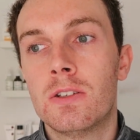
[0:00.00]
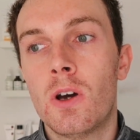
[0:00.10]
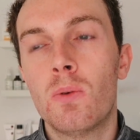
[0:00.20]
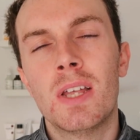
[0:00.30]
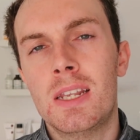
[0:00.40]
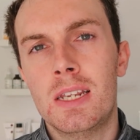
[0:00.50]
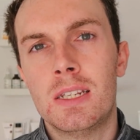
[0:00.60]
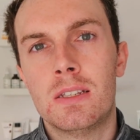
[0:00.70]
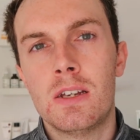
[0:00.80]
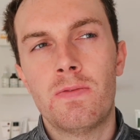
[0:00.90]
don't let
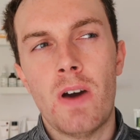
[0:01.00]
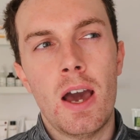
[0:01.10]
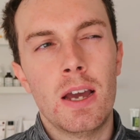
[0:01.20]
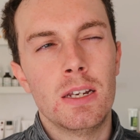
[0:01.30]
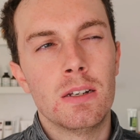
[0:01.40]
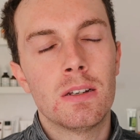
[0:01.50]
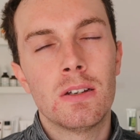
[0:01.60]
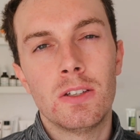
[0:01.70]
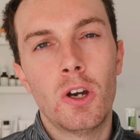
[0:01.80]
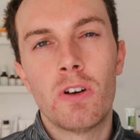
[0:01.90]
it define
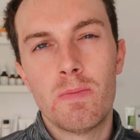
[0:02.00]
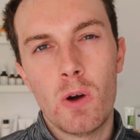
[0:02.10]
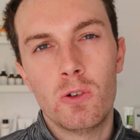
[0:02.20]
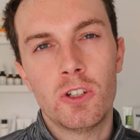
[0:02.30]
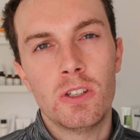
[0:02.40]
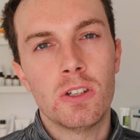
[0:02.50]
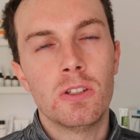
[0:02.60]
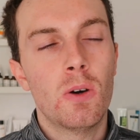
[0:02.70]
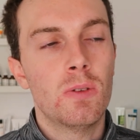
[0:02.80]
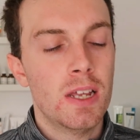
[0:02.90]
your emotions,
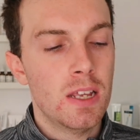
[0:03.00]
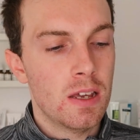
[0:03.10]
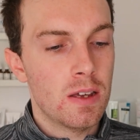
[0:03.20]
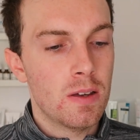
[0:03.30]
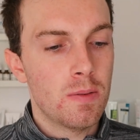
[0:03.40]
and don't let it,